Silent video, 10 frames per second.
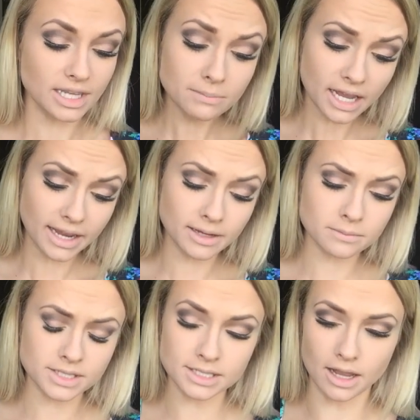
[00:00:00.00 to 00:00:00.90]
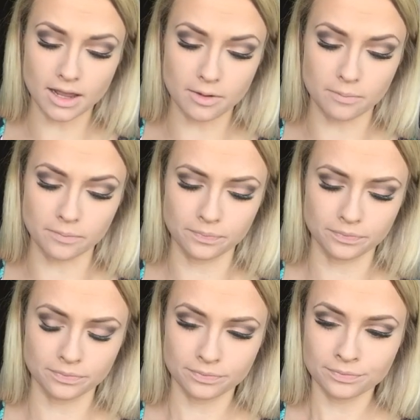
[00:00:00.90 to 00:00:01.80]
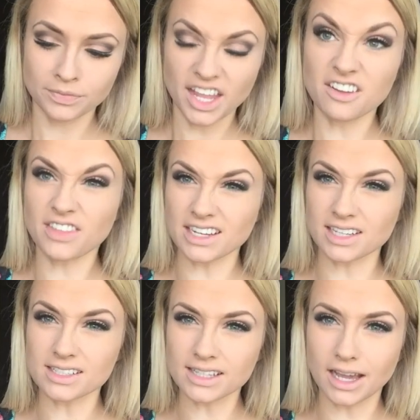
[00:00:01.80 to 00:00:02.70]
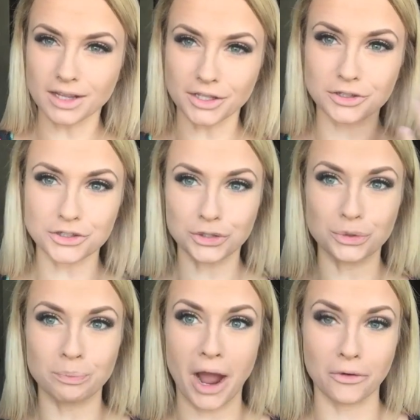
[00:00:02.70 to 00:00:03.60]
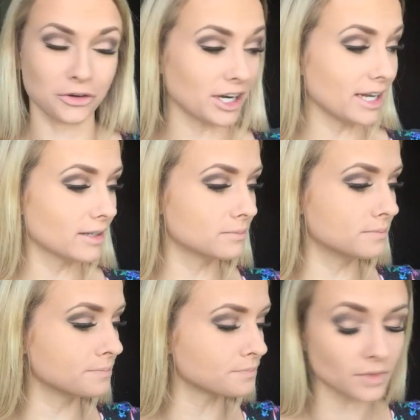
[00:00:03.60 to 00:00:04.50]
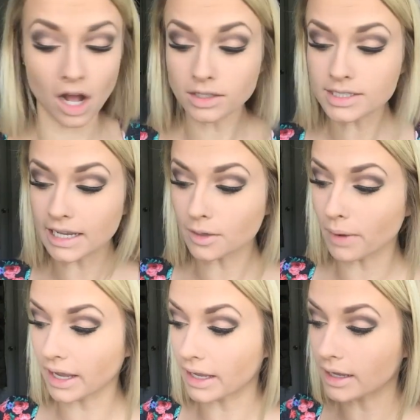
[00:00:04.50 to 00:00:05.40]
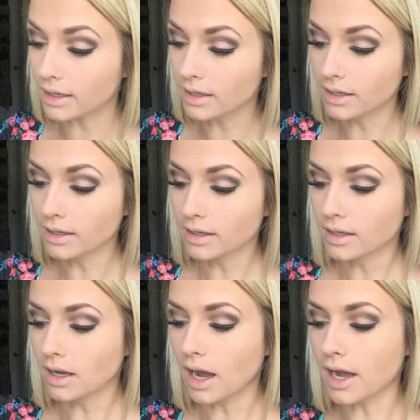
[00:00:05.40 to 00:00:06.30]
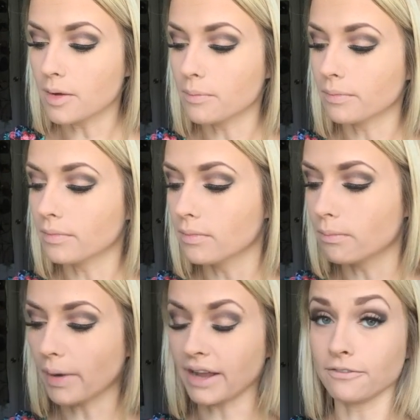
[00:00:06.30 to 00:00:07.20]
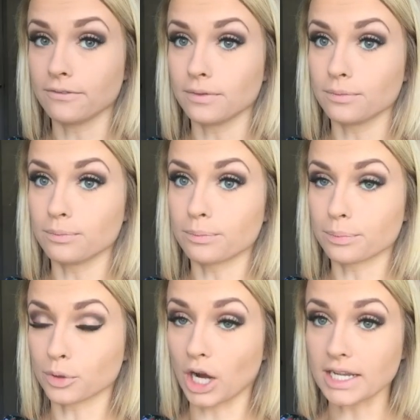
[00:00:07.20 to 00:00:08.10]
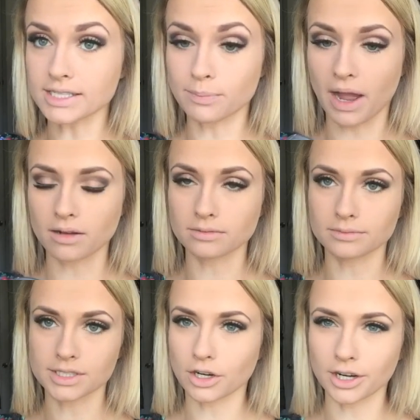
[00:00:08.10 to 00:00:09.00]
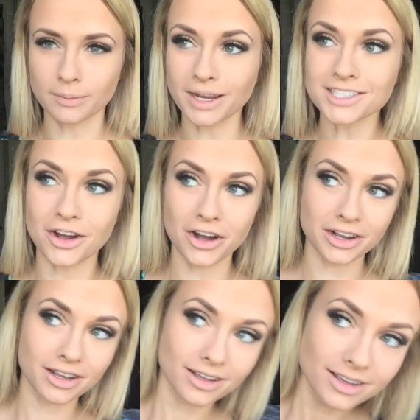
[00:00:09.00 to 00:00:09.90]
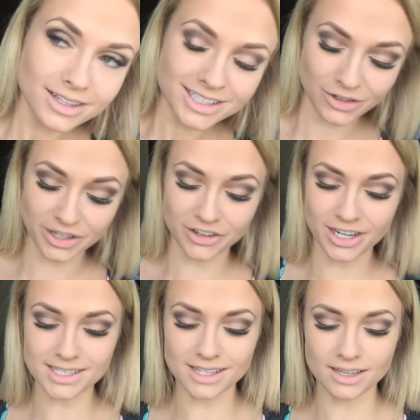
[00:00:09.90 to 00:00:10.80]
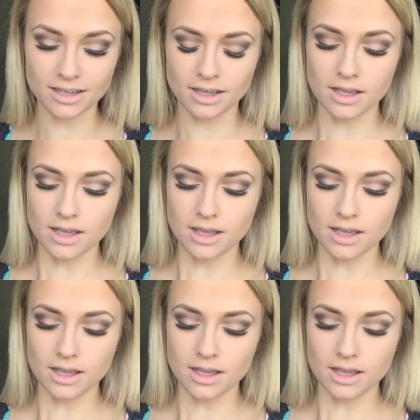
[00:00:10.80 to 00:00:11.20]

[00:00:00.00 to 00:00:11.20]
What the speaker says: Sometimes, if that does get a little too powdery, I'll take my my pressed sorry, my dog is going crazy.